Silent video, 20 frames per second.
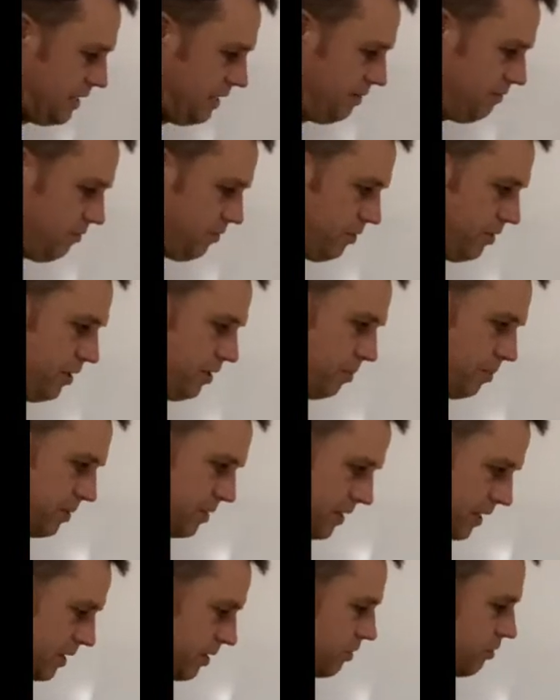for their
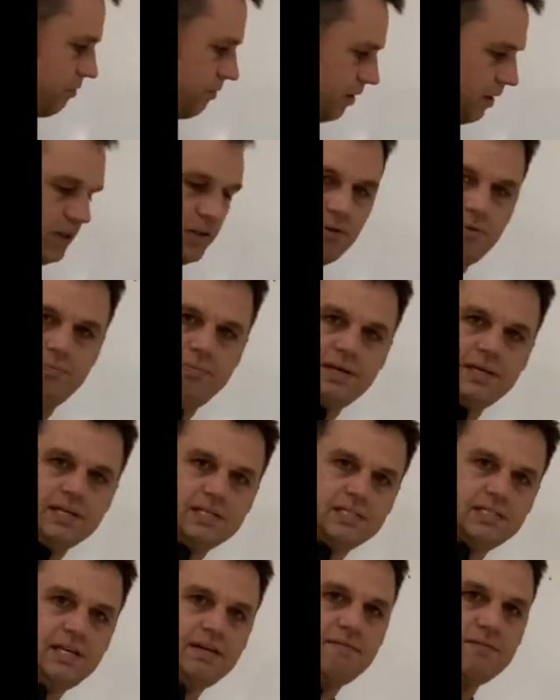particular volume because
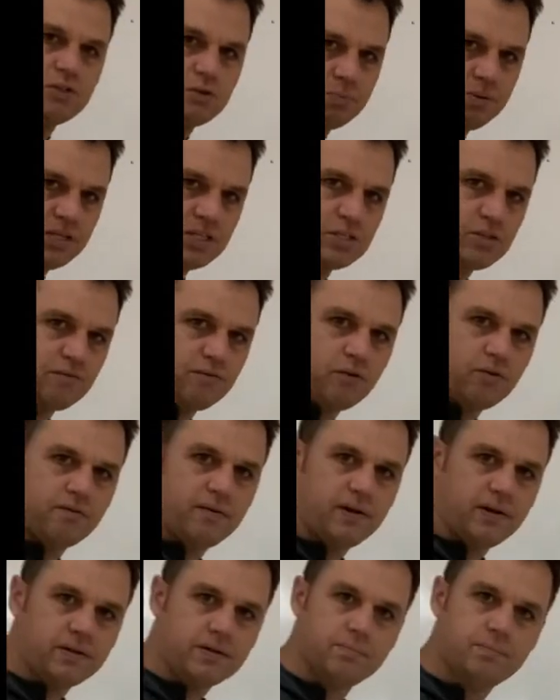they've displaced their full
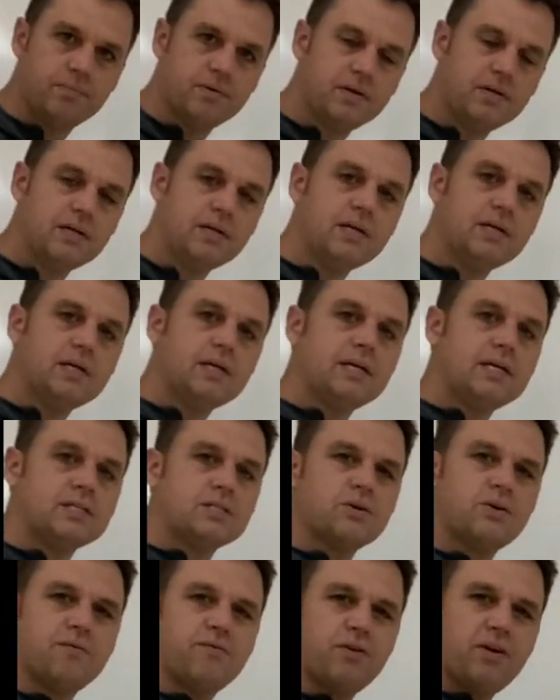volume.
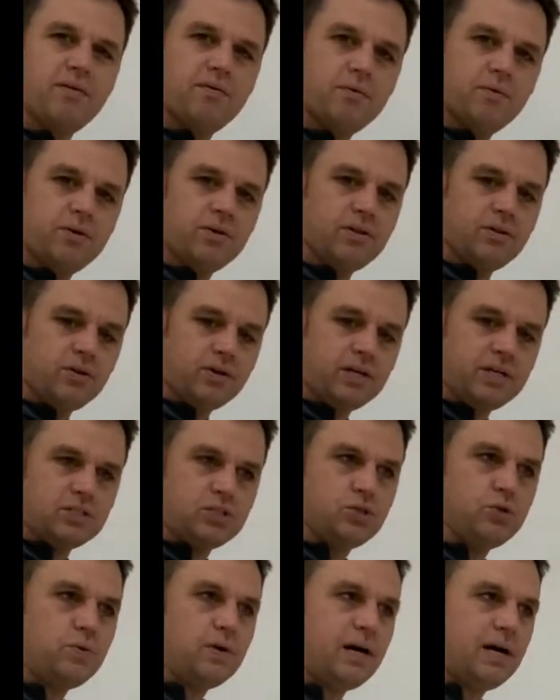So if you ever were to look at
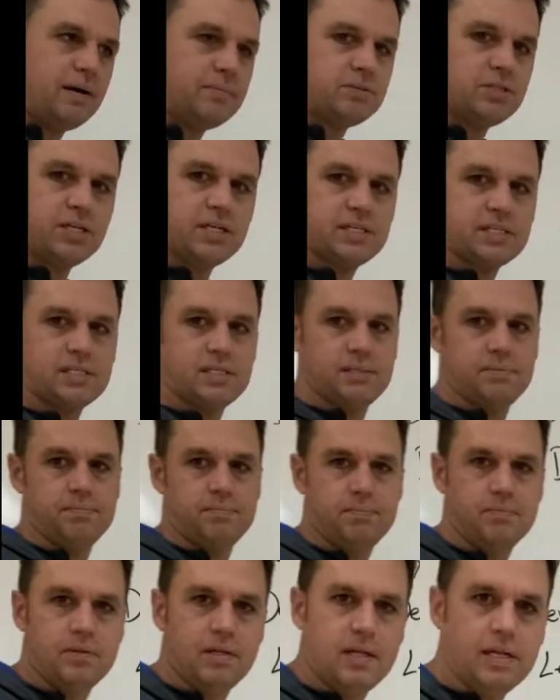two objects,
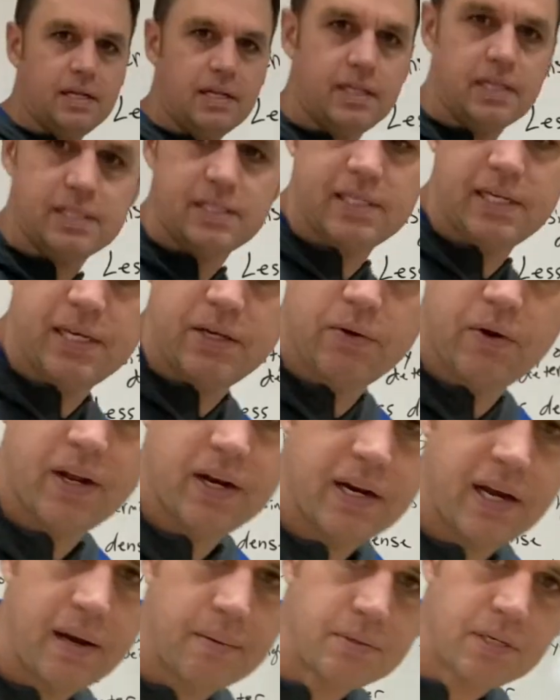let's say you had an
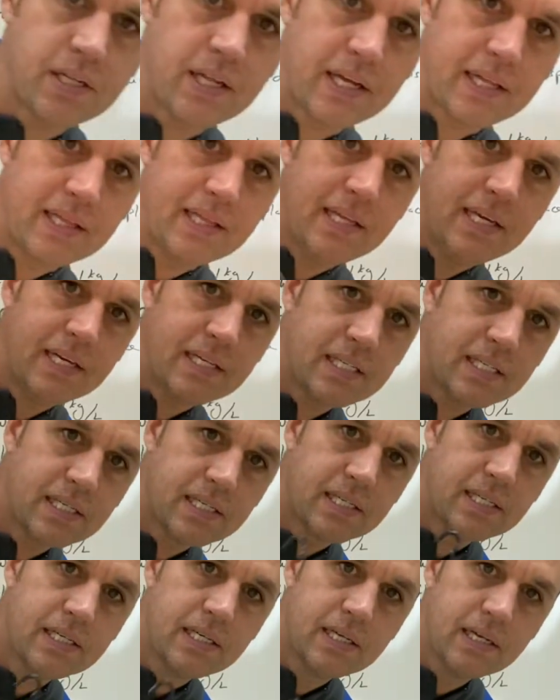object like
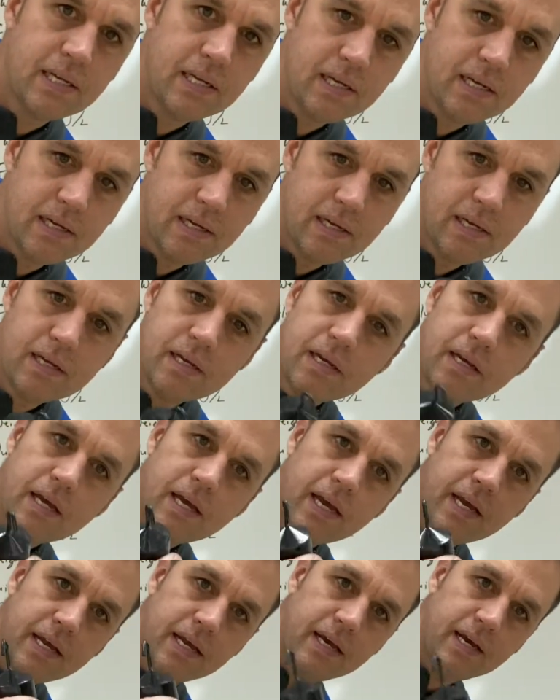this
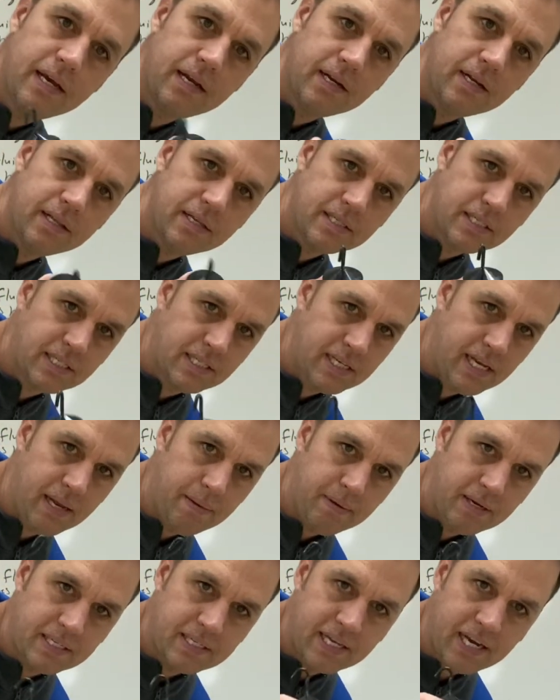and same
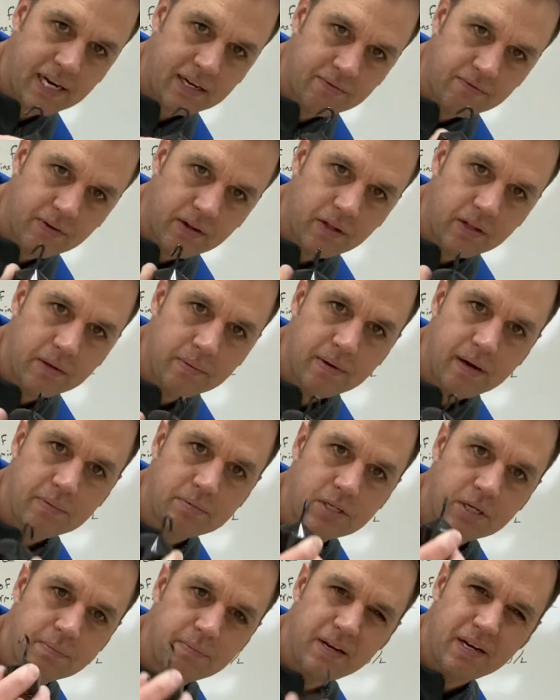exact volume
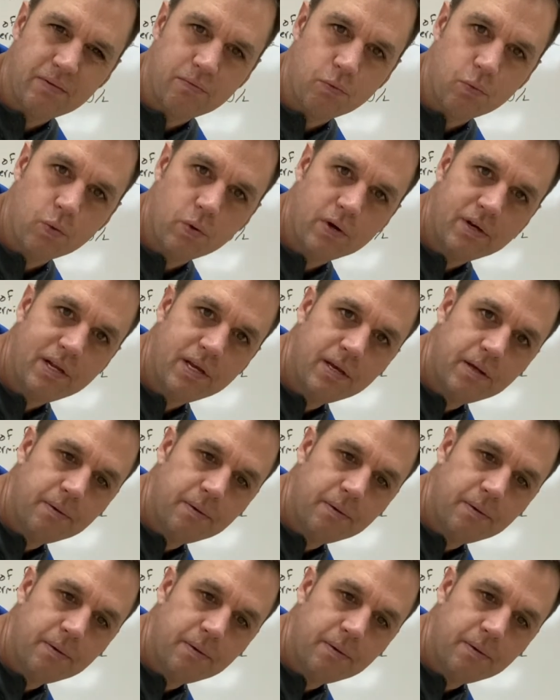object made of wood,